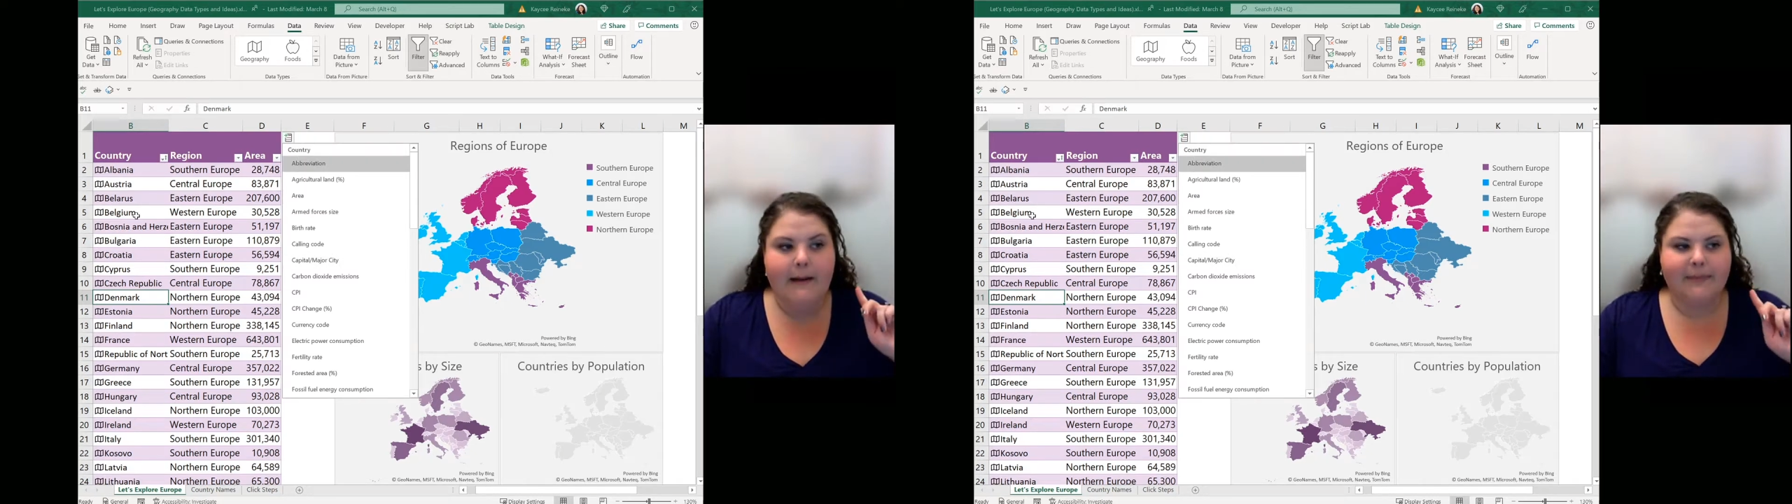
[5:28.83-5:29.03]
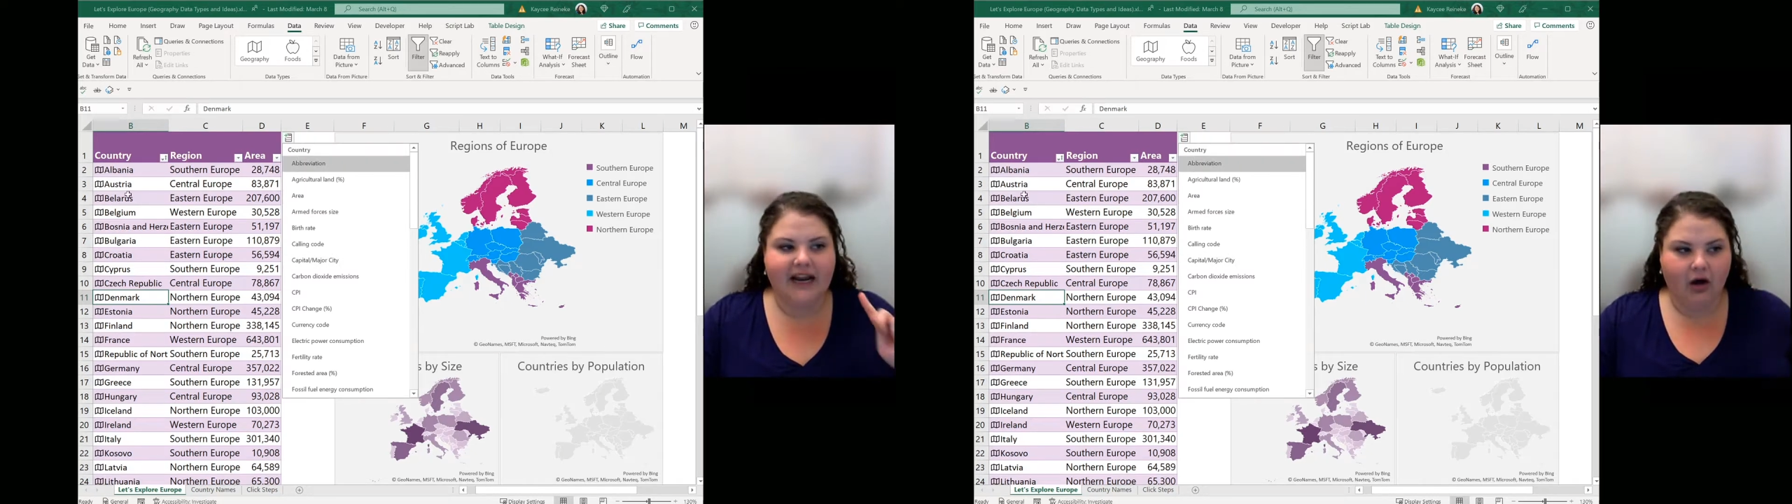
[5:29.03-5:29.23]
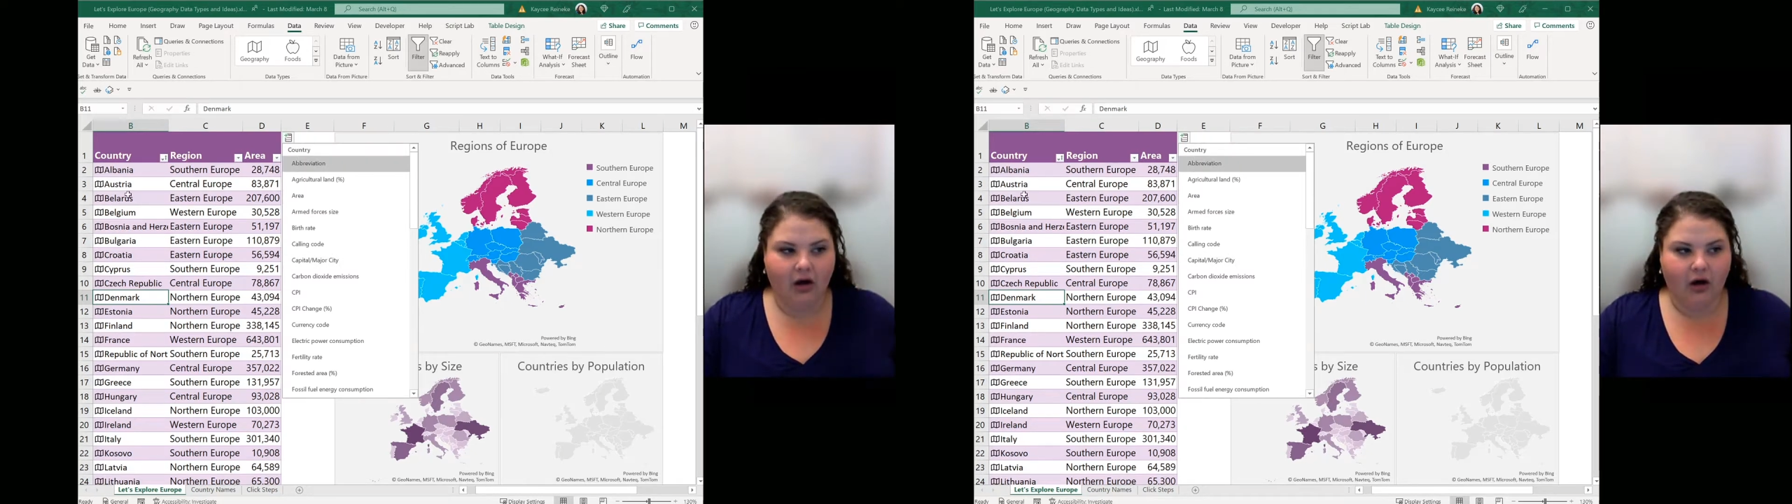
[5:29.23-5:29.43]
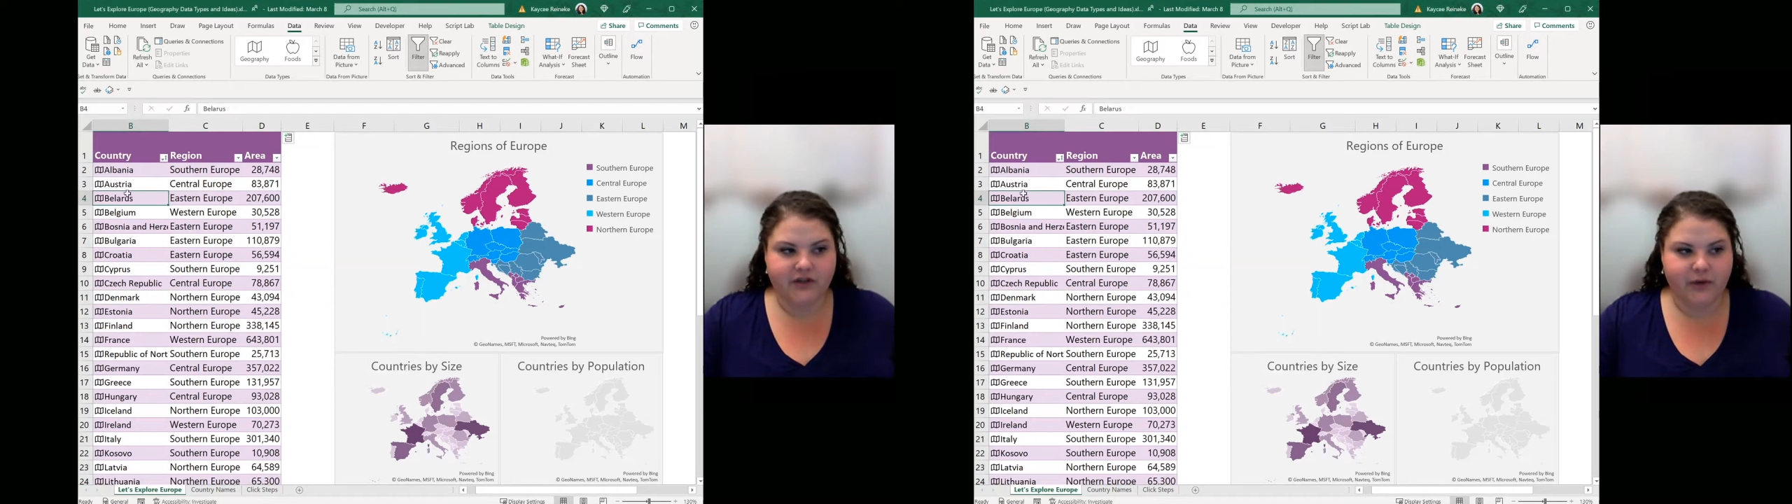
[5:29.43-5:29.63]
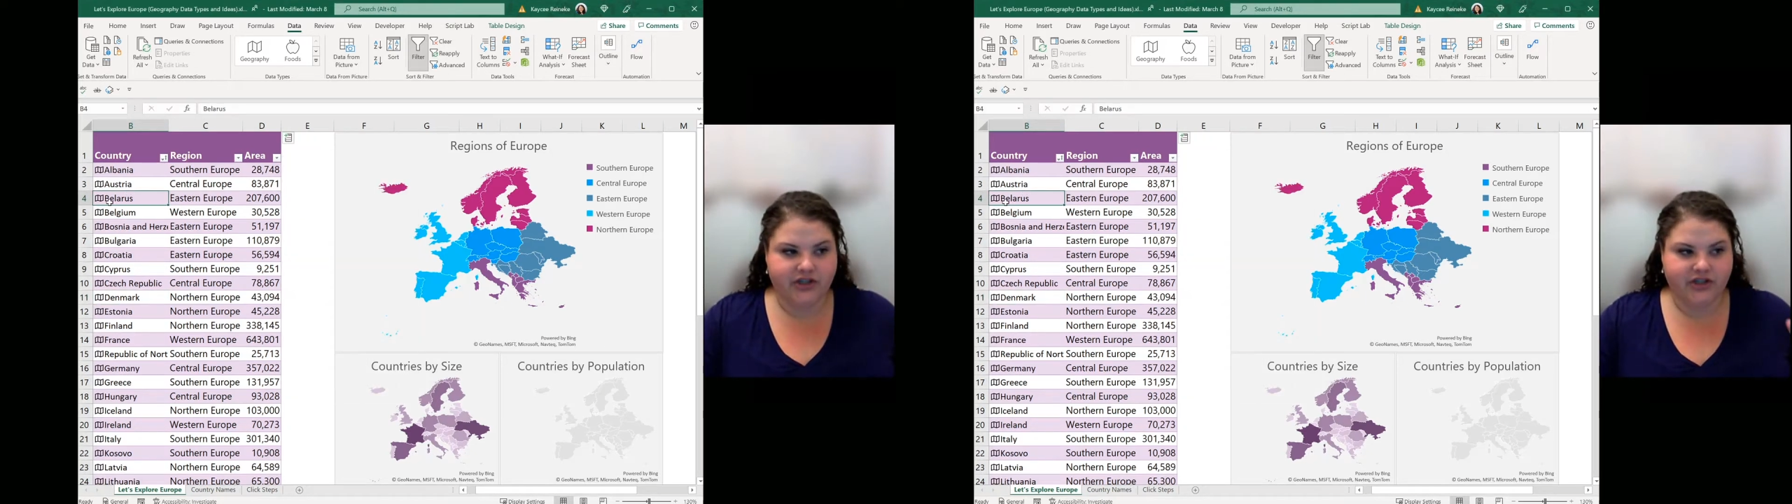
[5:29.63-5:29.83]
but I
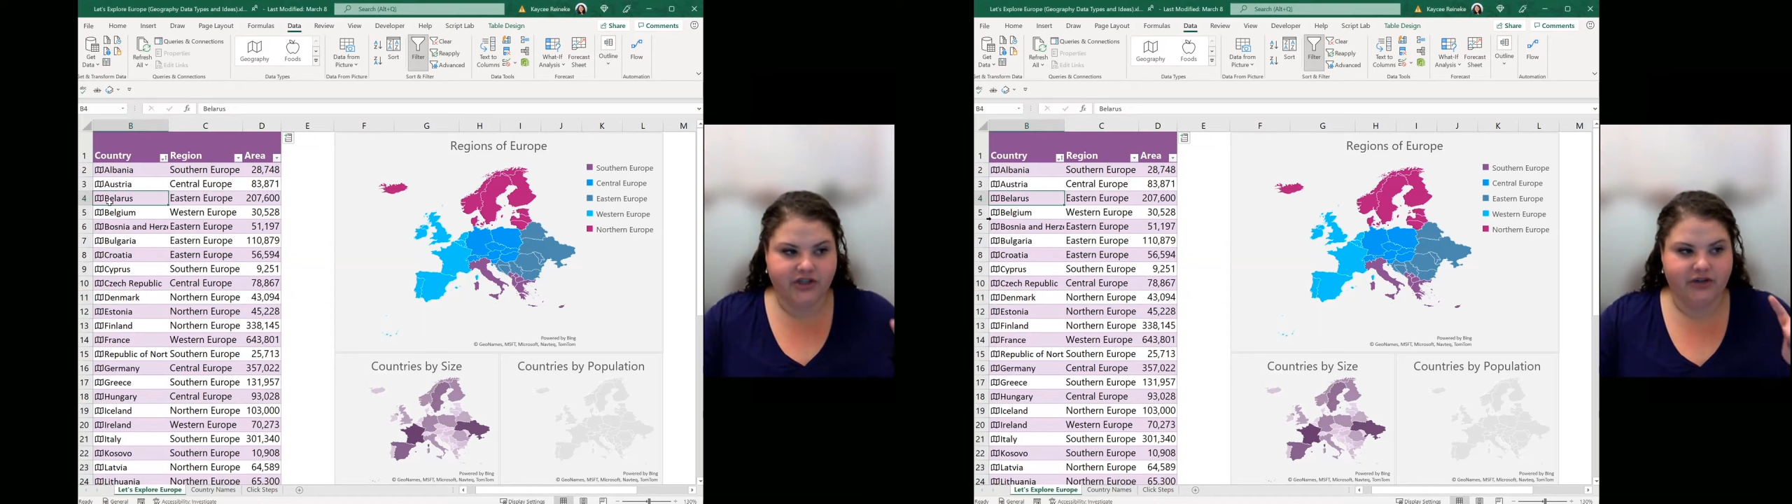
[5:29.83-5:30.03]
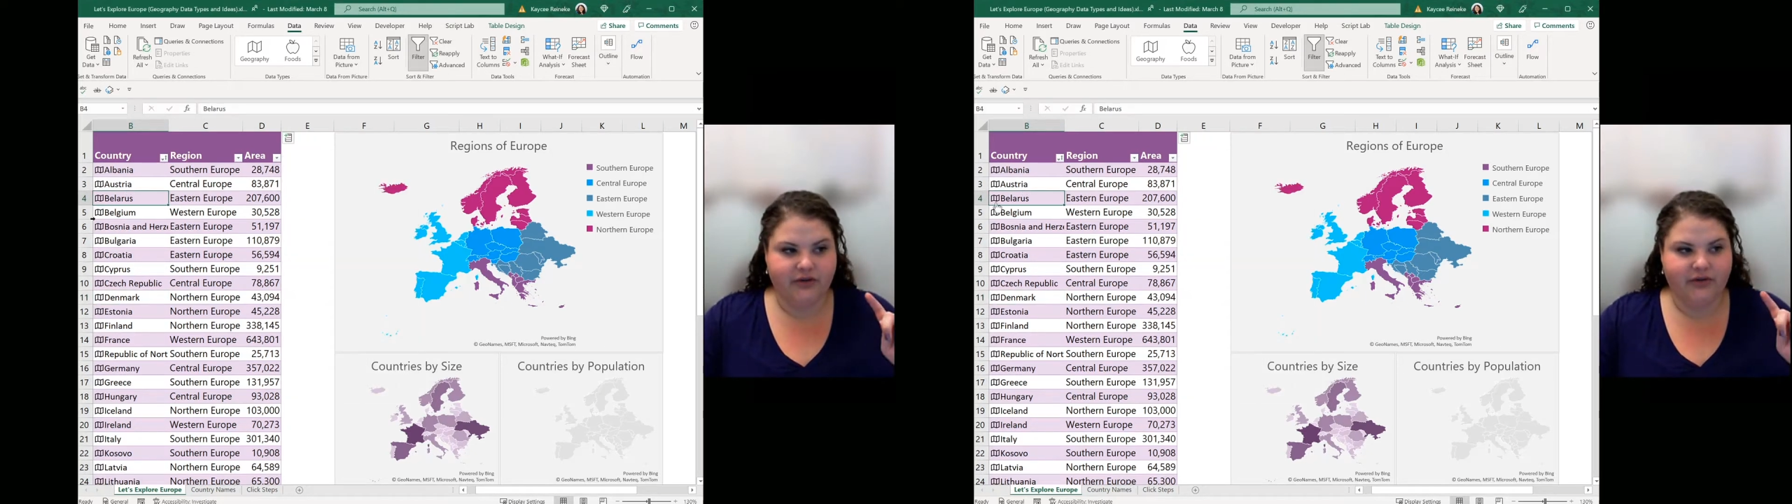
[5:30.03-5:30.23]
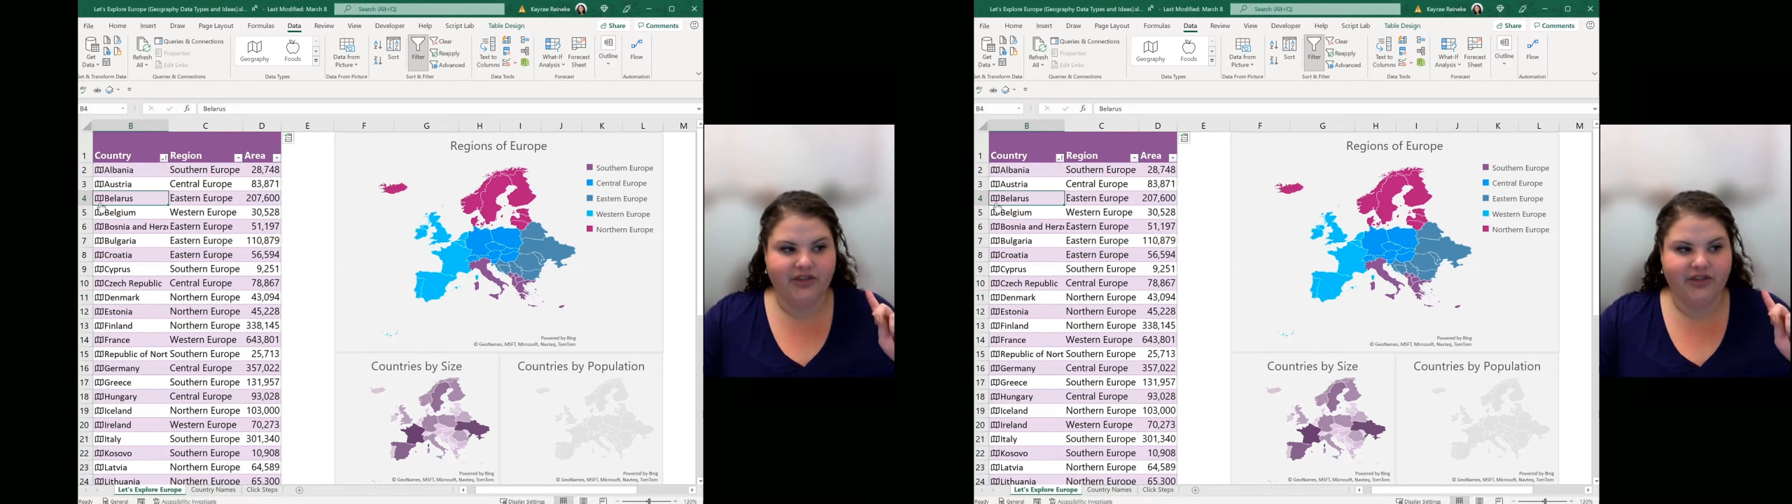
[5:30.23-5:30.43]
also want to show you